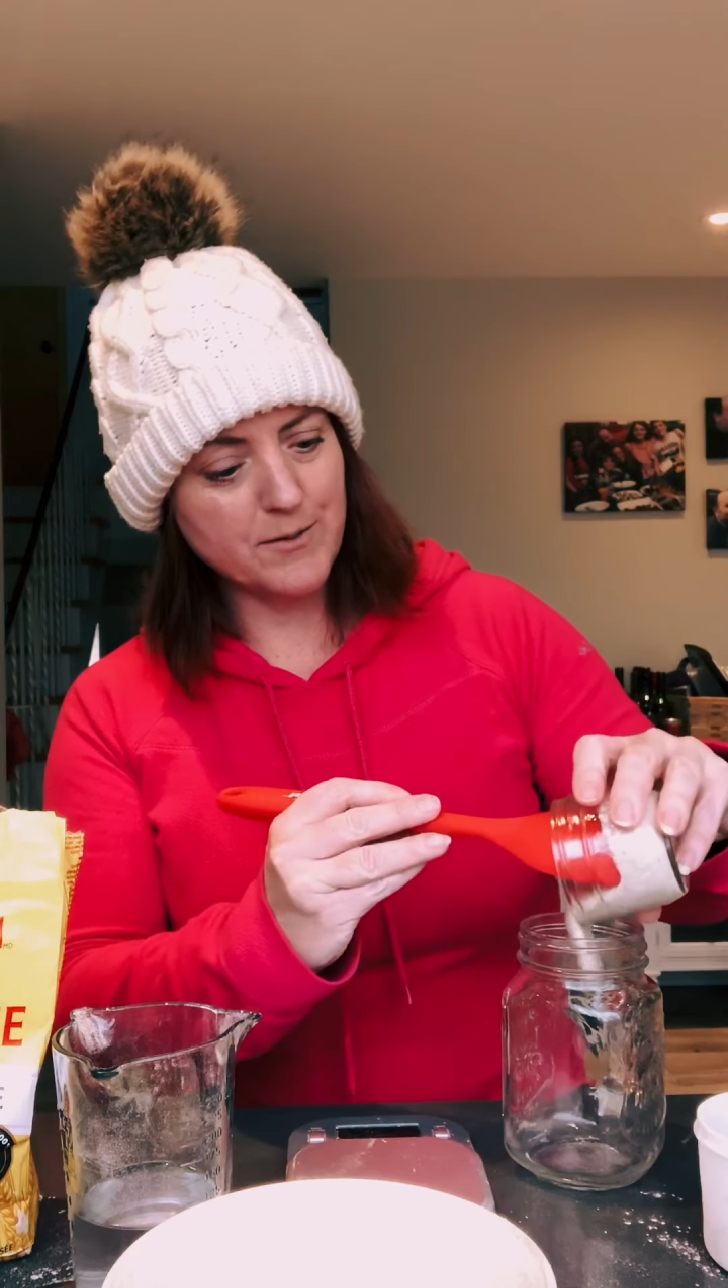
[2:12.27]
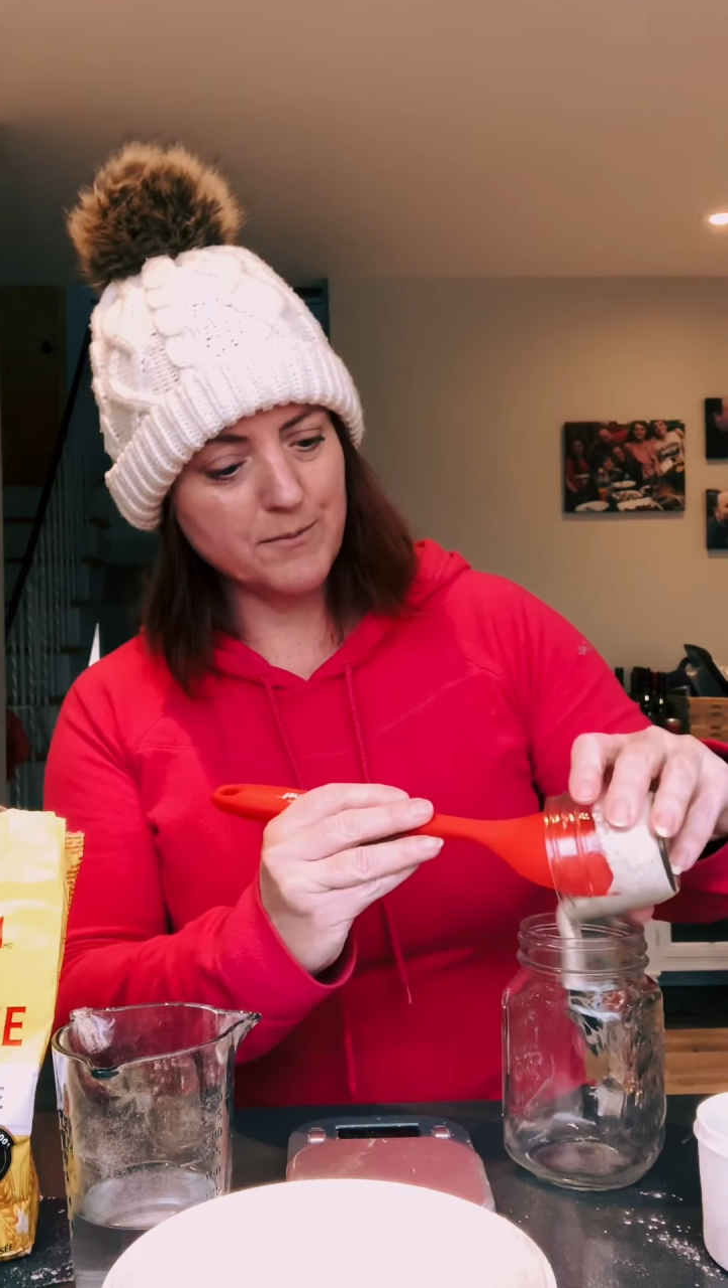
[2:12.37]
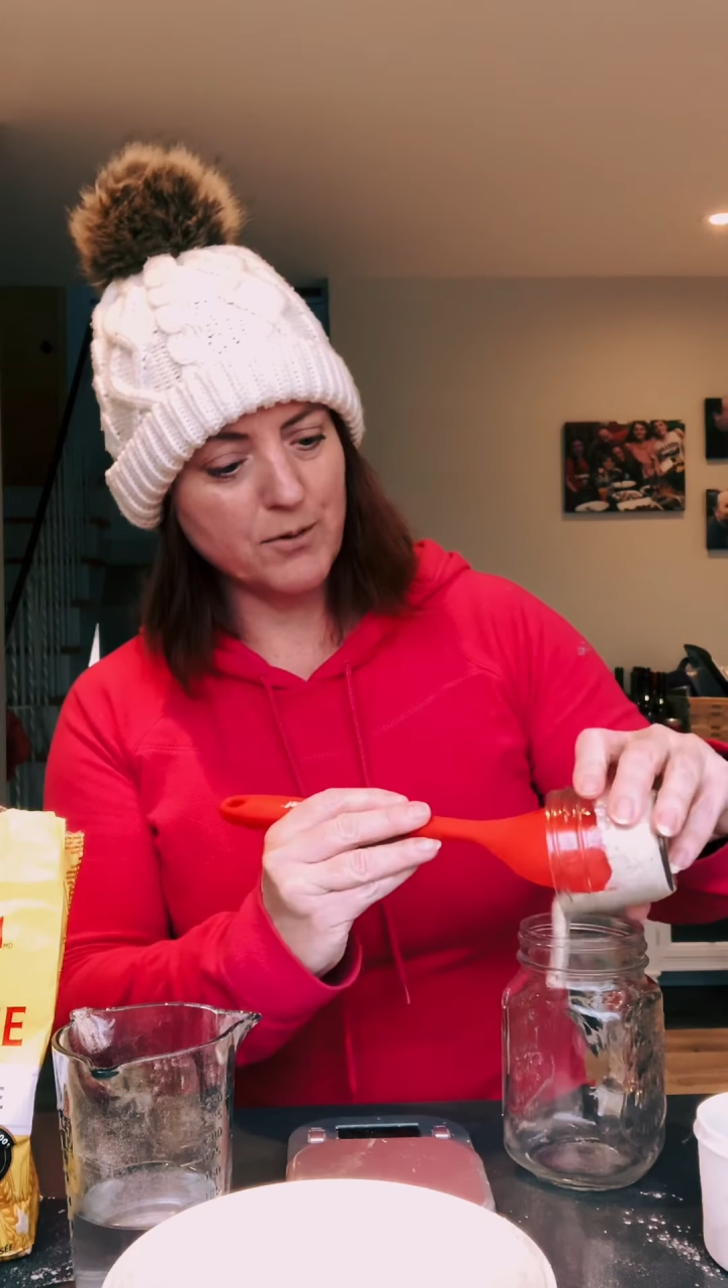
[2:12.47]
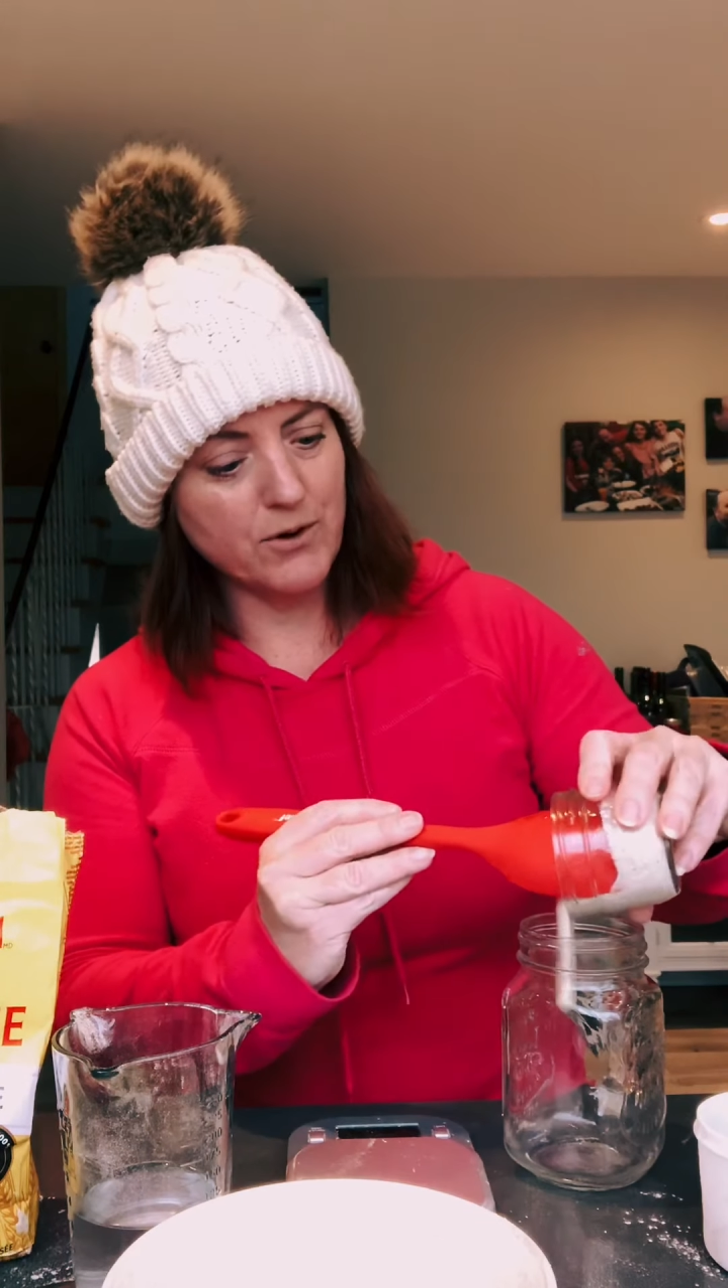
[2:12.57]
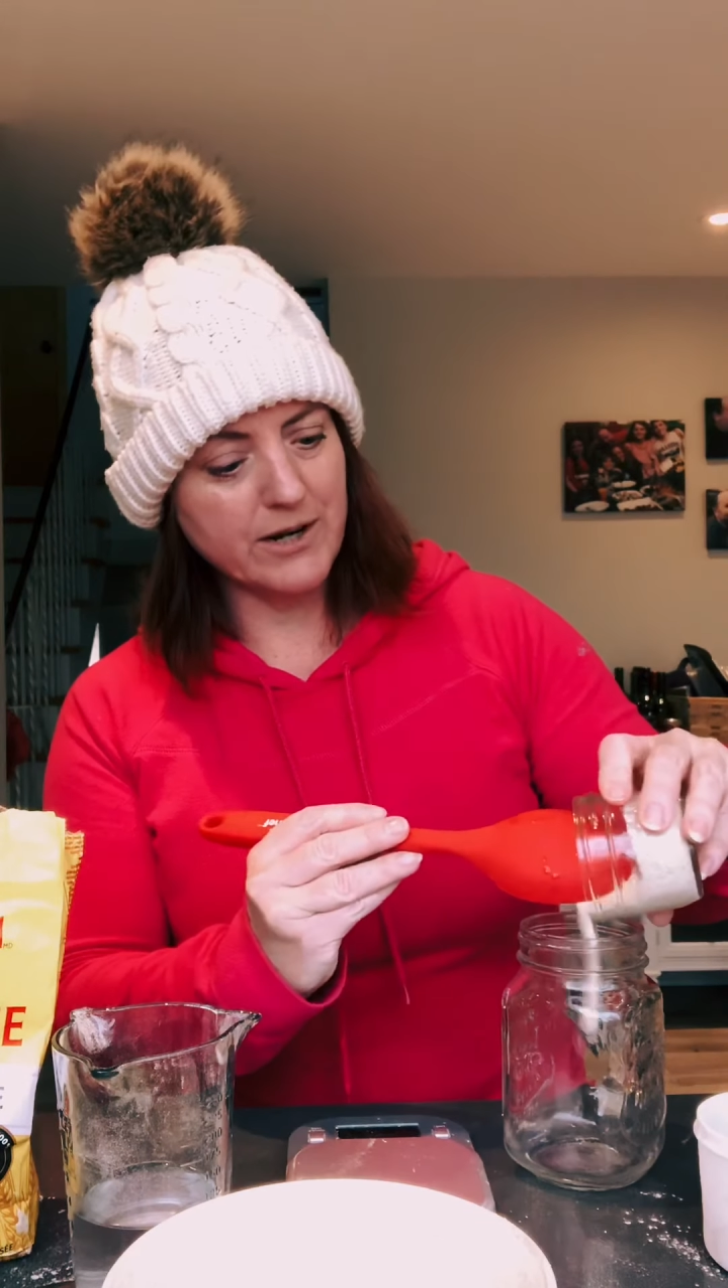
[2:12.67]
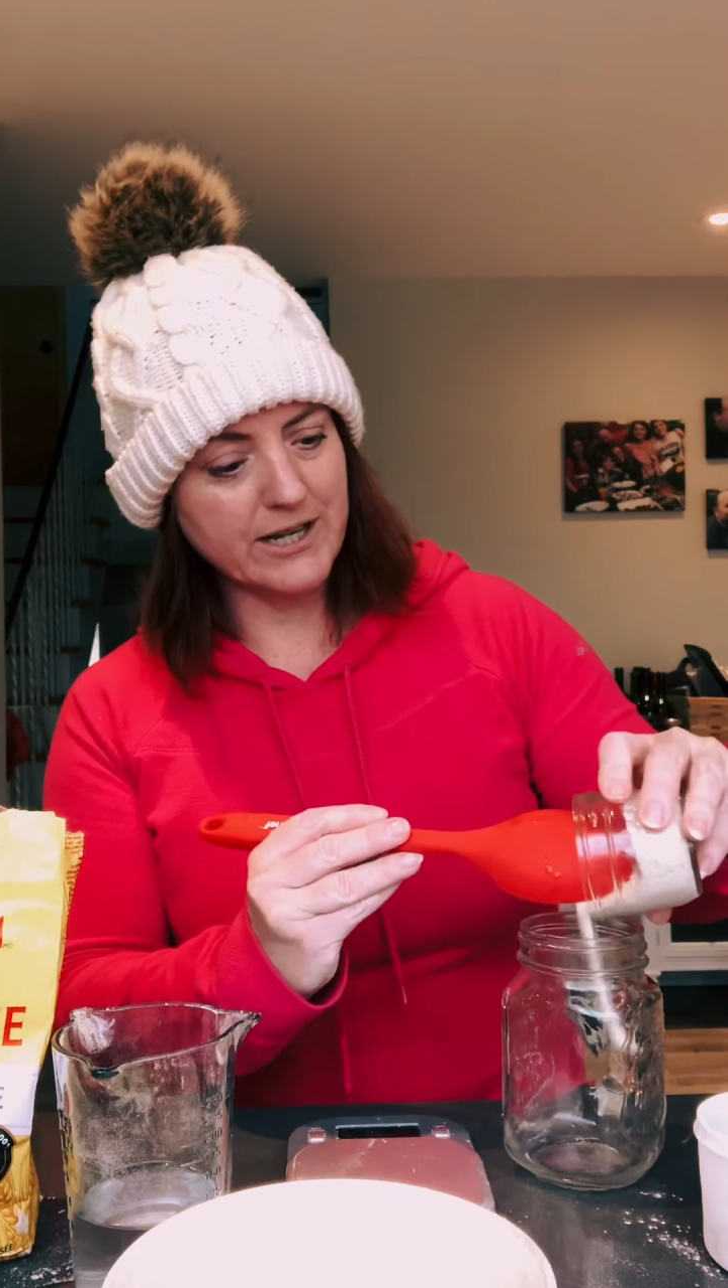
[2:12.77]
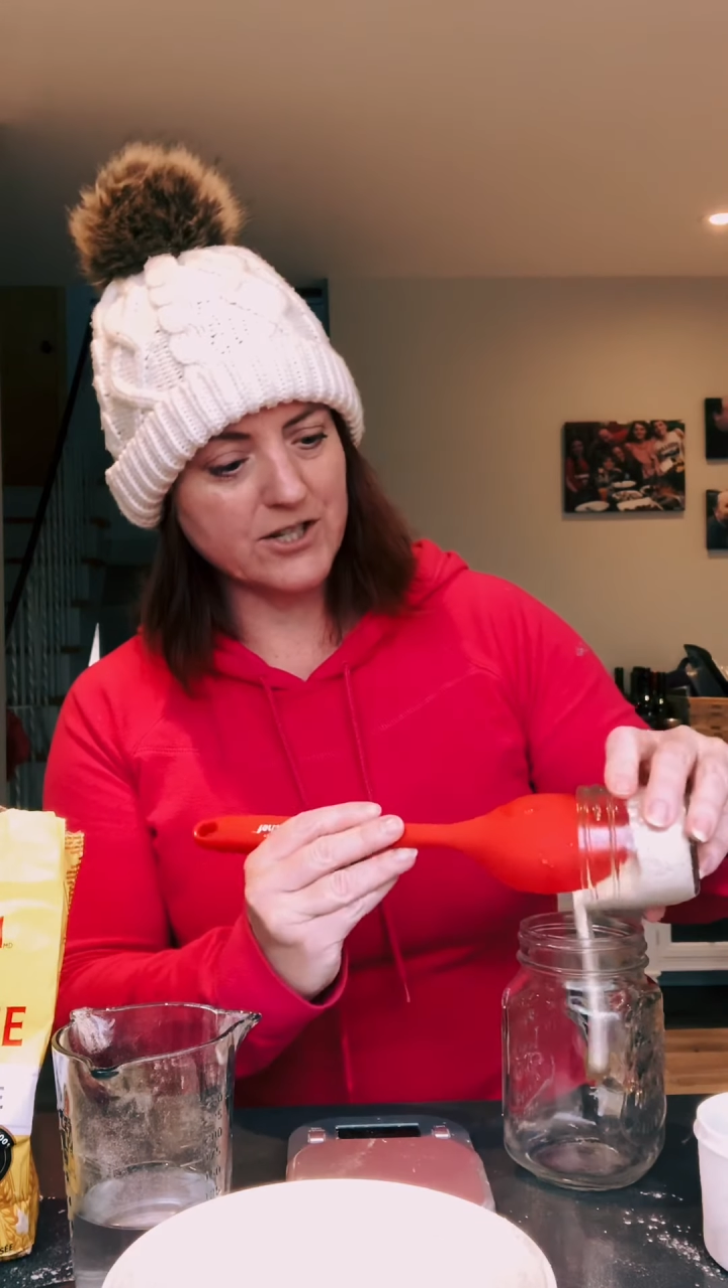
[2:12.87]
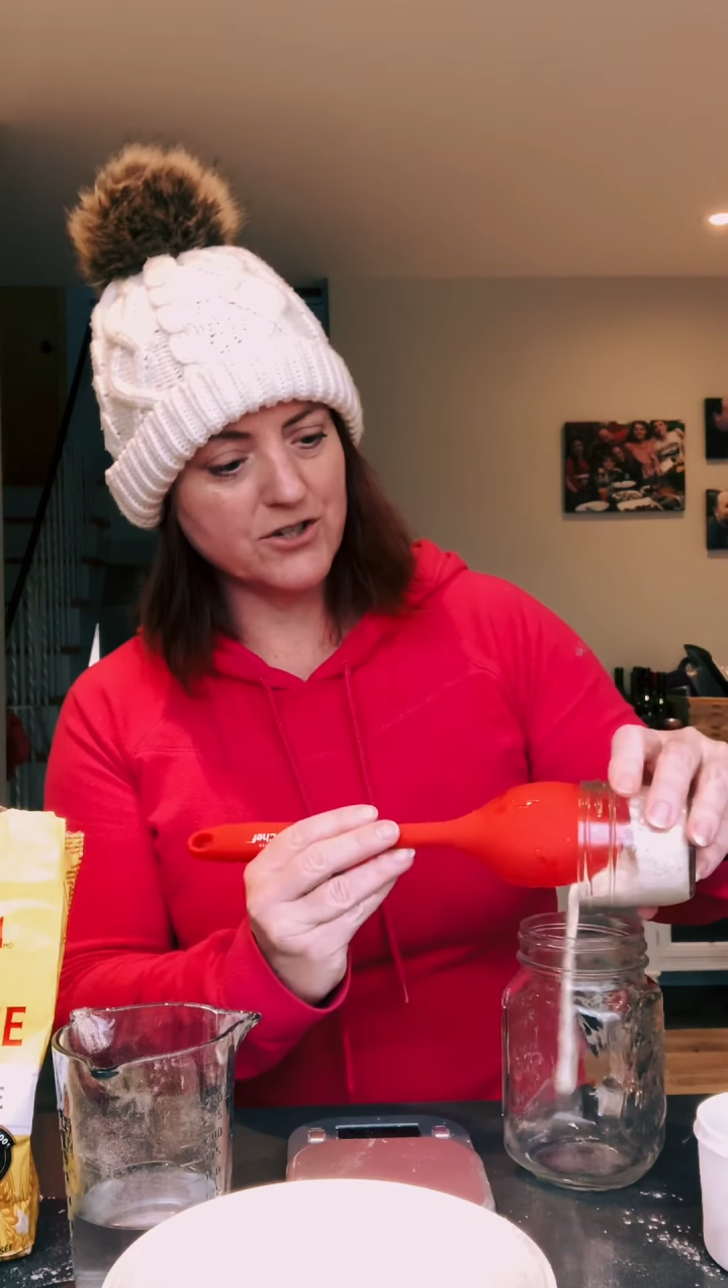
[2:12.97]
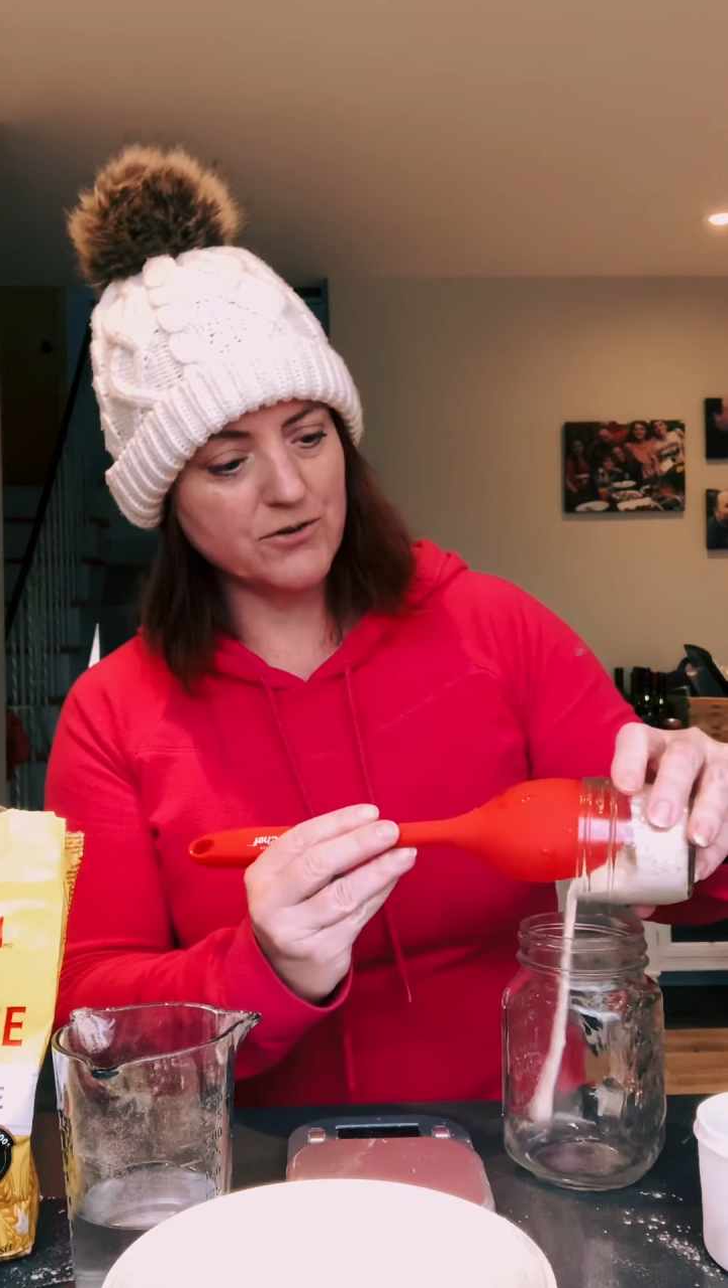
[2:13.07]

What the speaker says: Pour it into